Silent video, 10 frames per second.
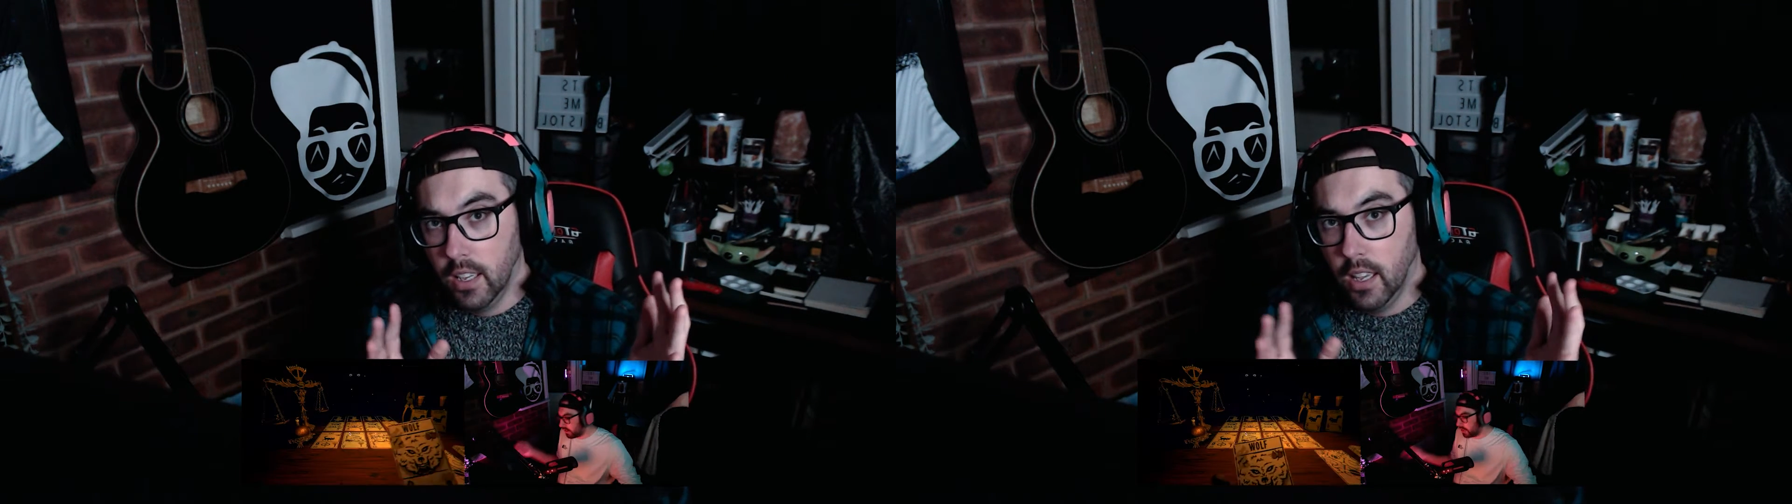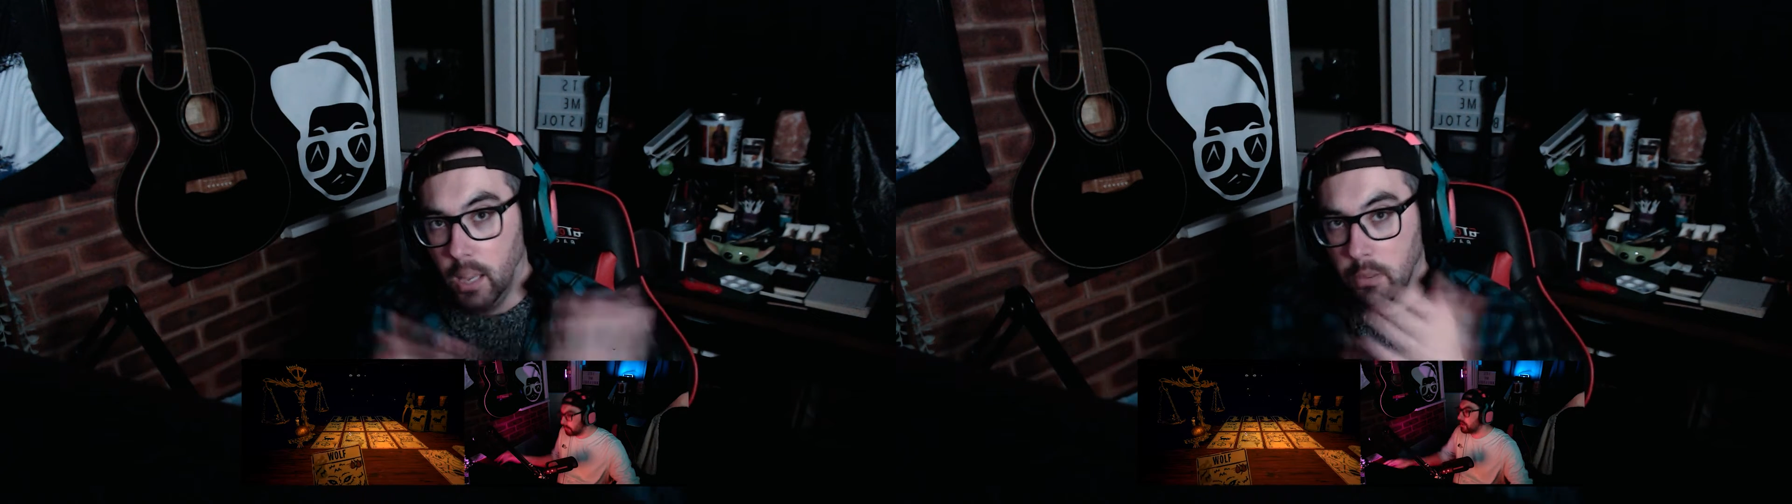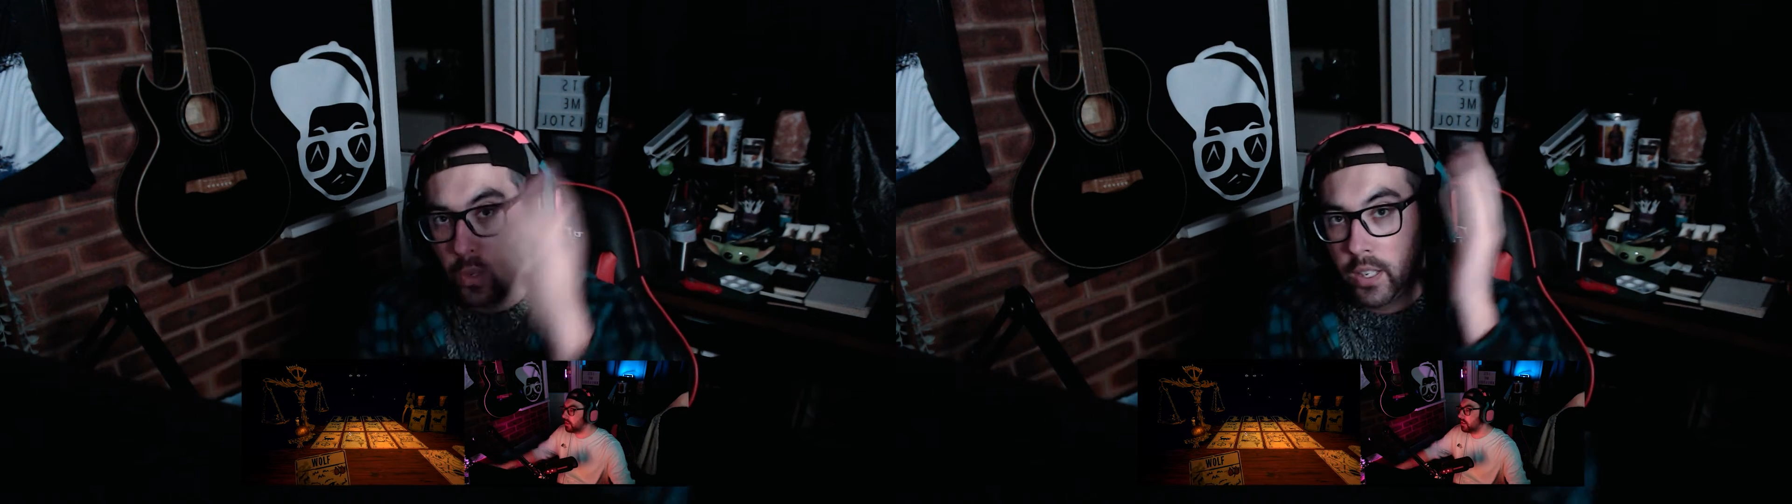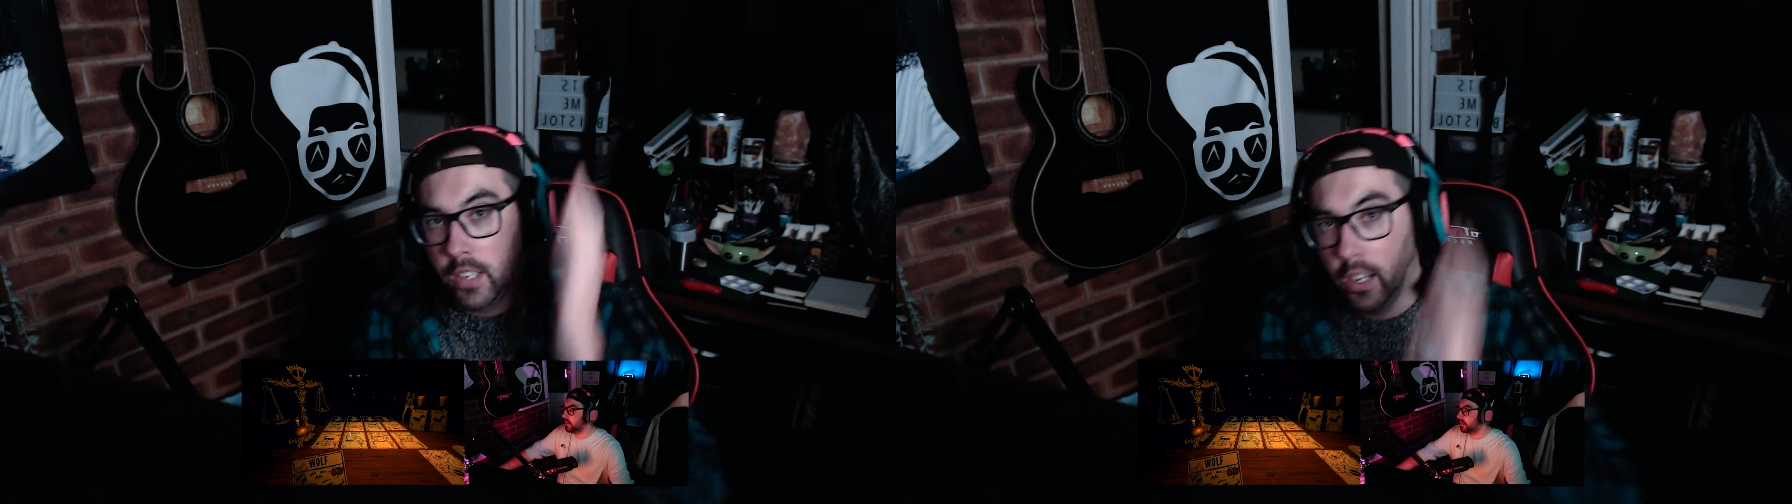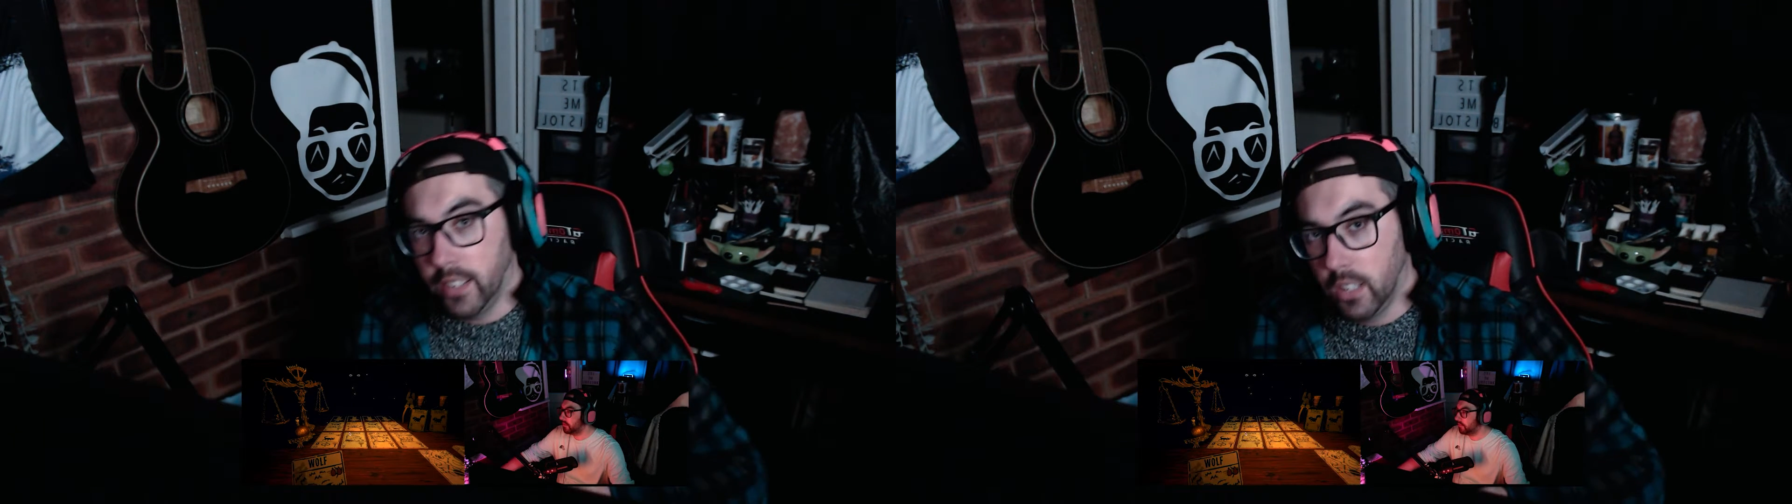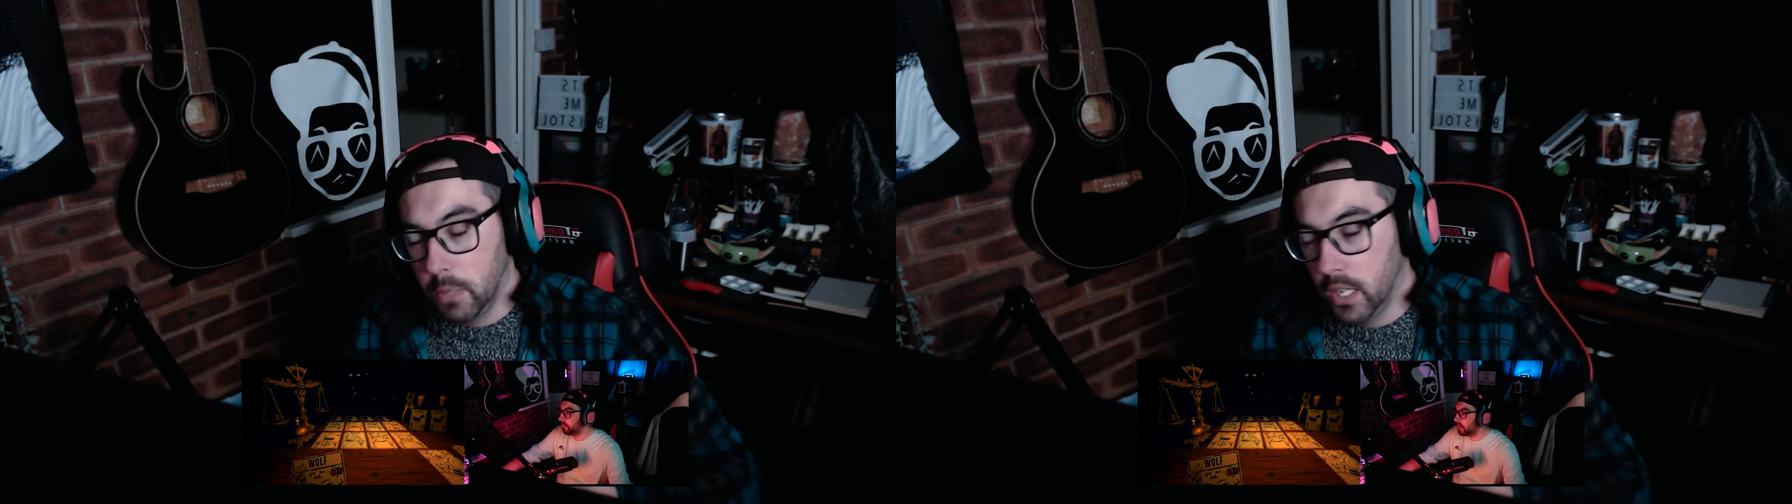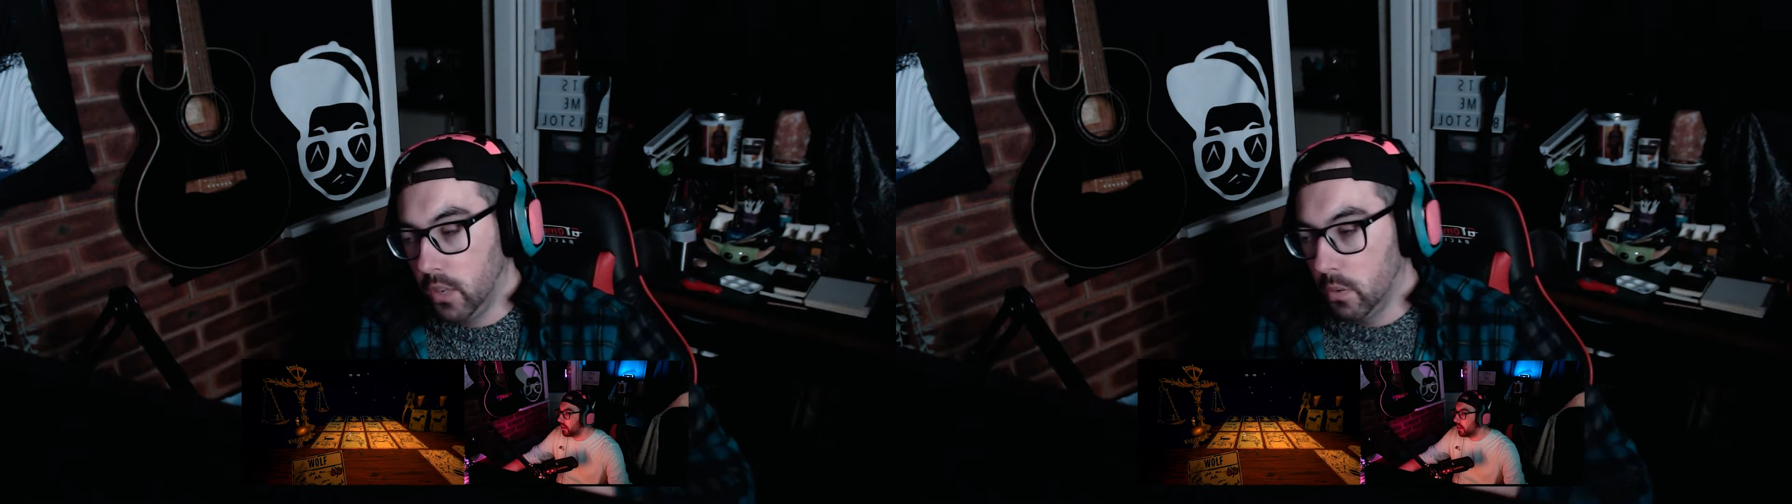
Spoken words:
so I can cut down the video